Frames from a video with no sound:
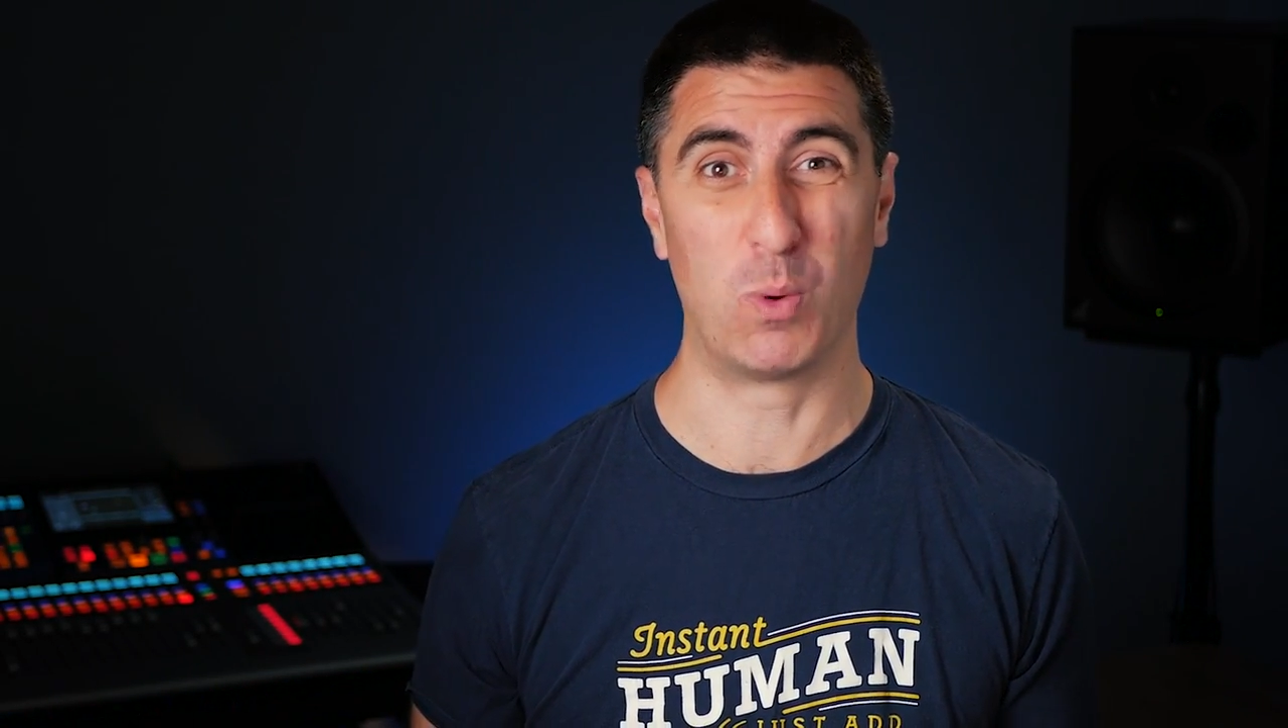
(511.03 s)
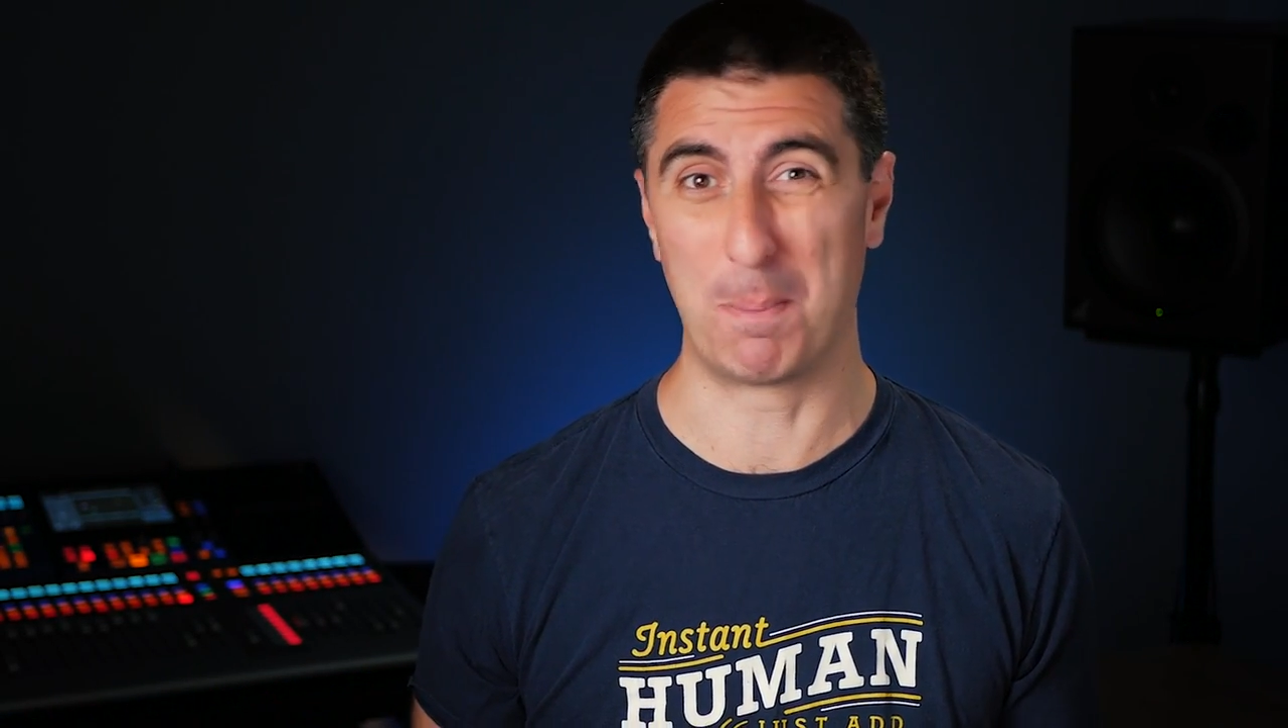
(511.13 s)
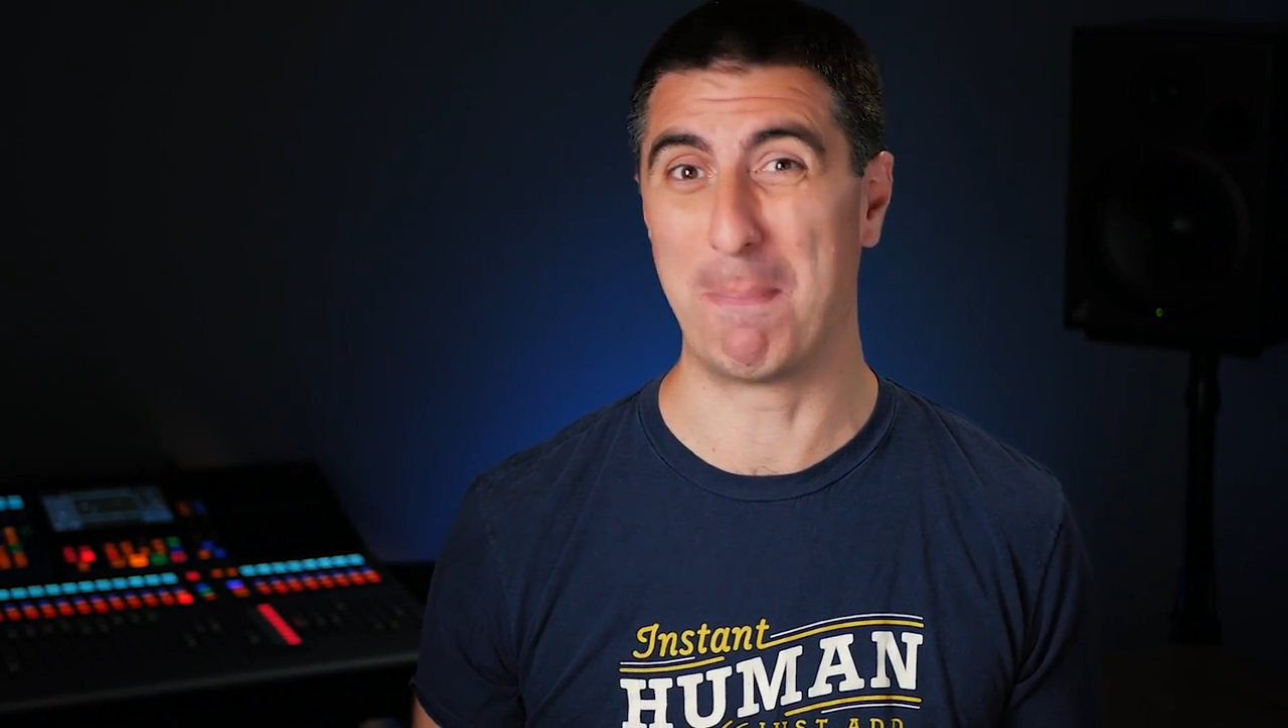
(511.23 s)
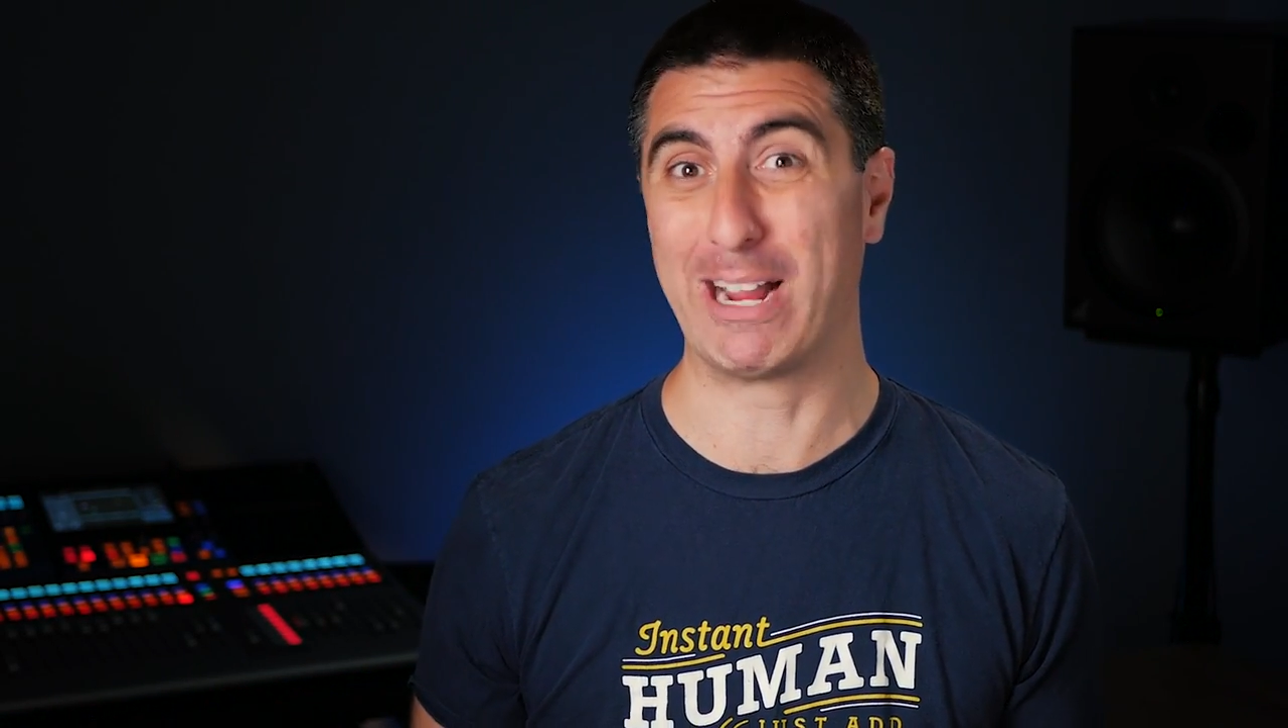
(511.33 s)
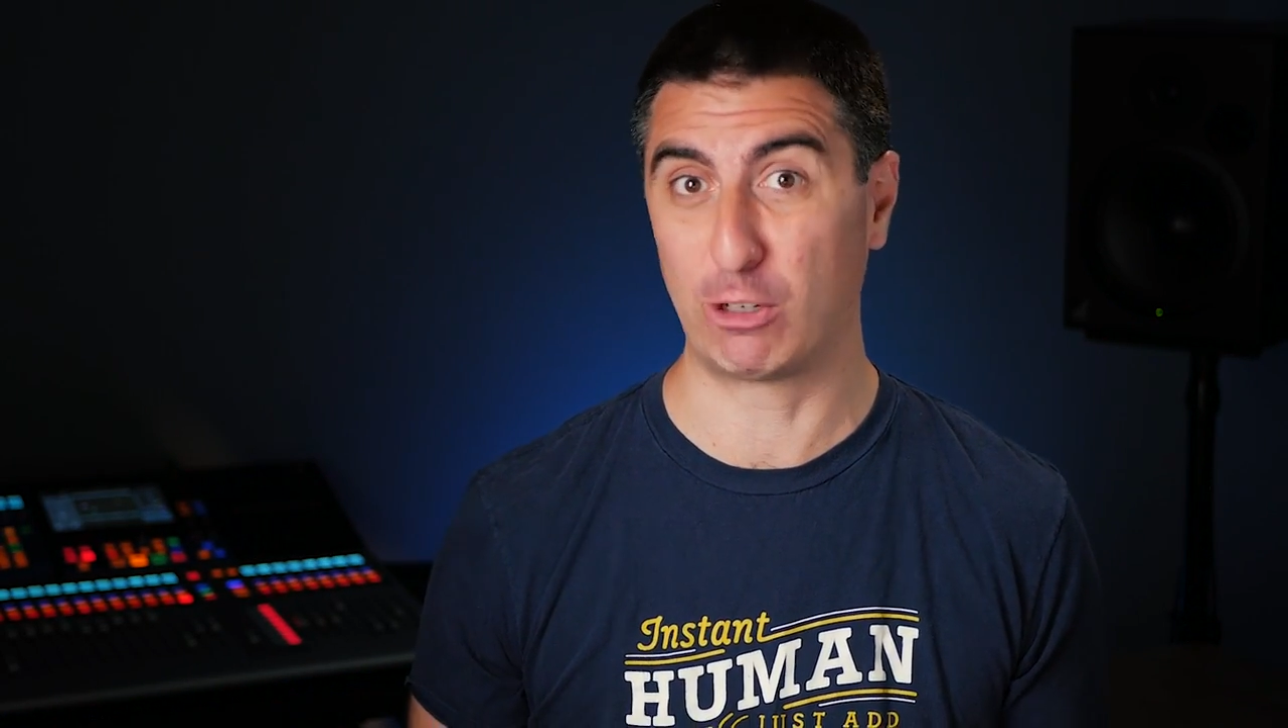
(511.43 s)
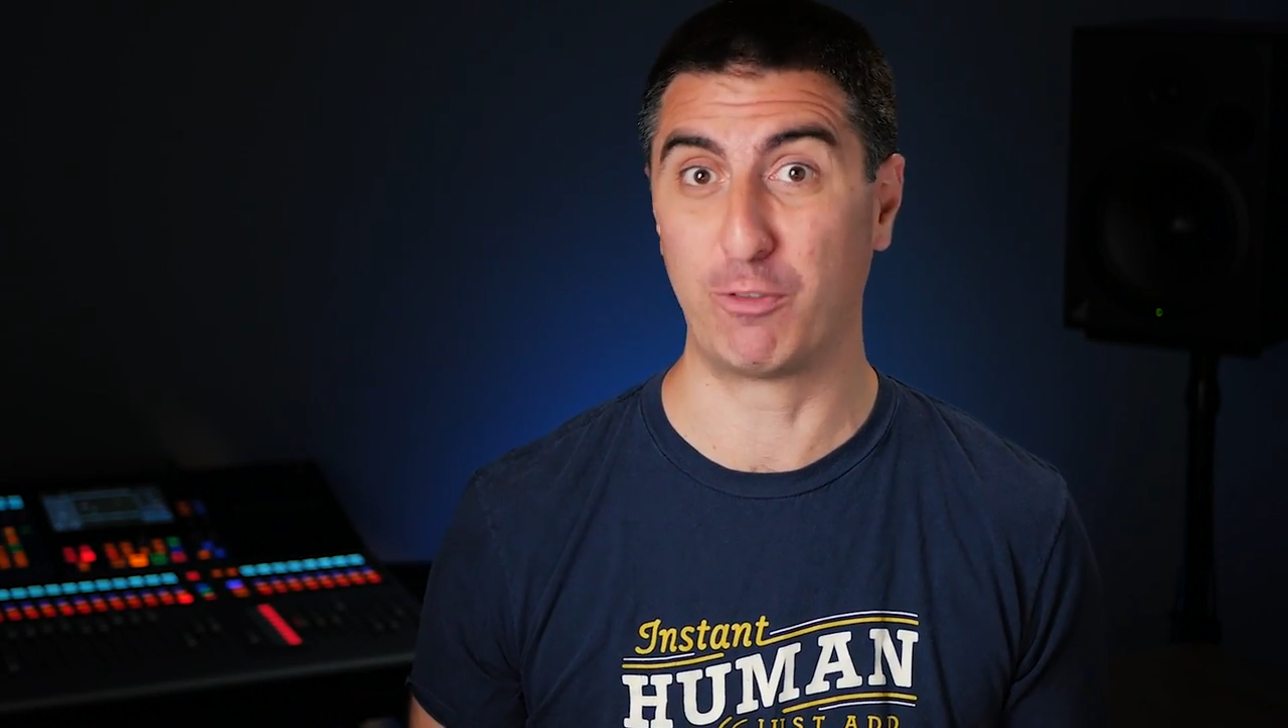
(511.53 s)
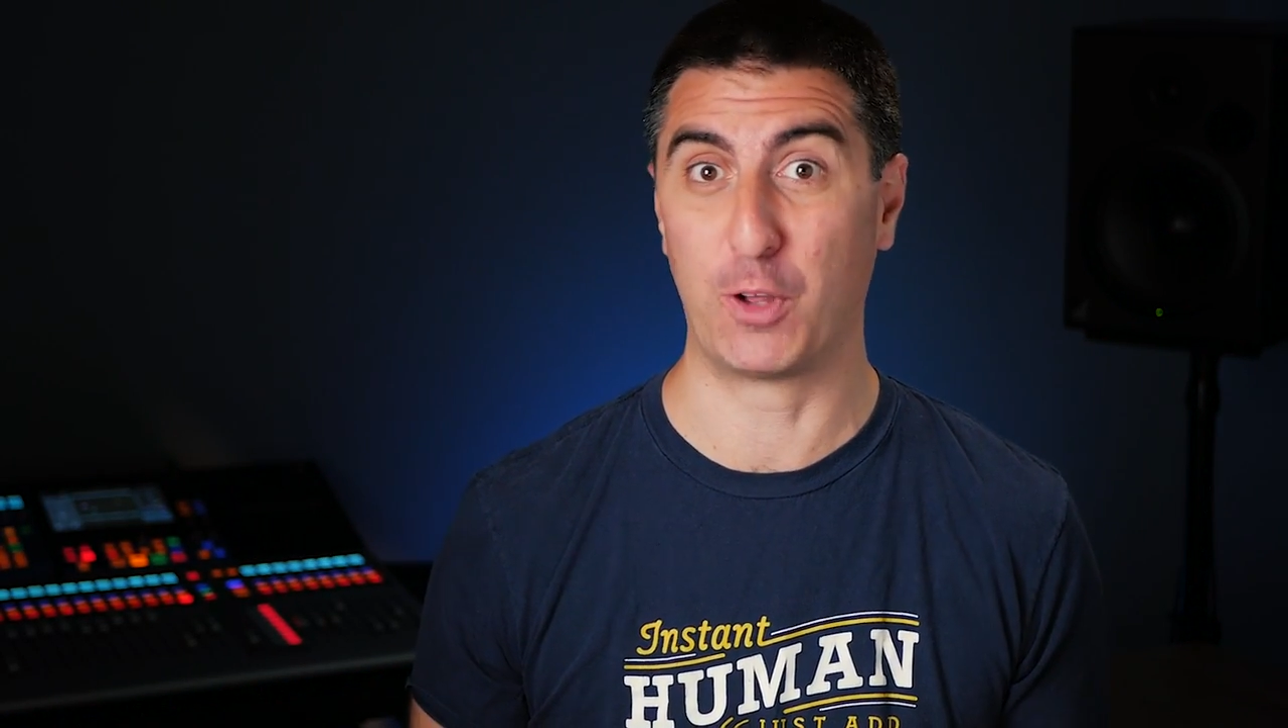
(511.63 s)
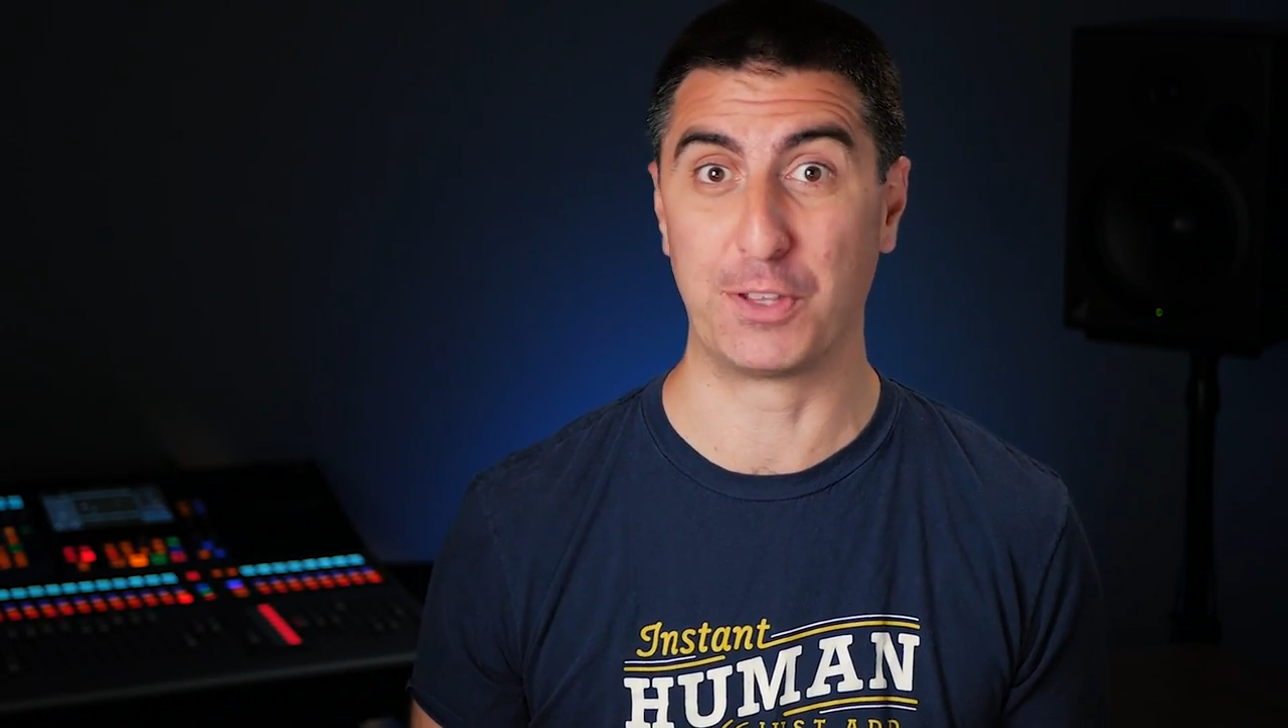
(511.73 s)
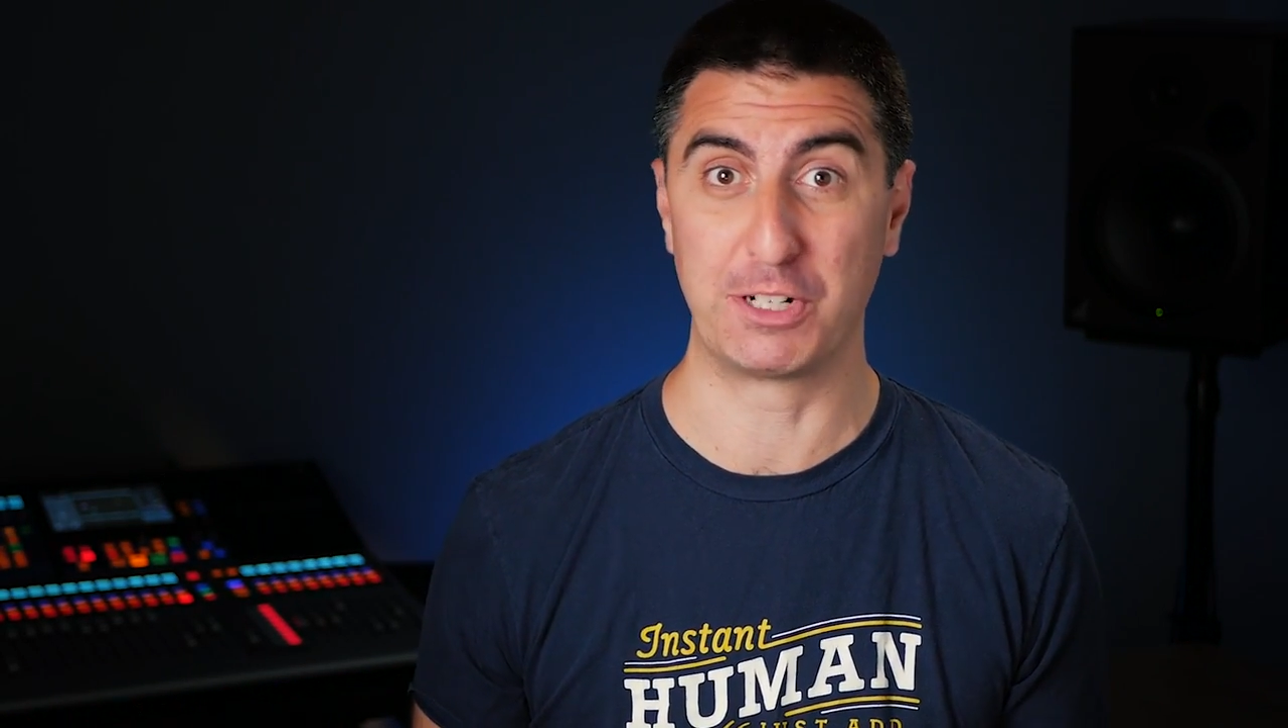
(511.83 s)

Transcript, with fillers: what microphone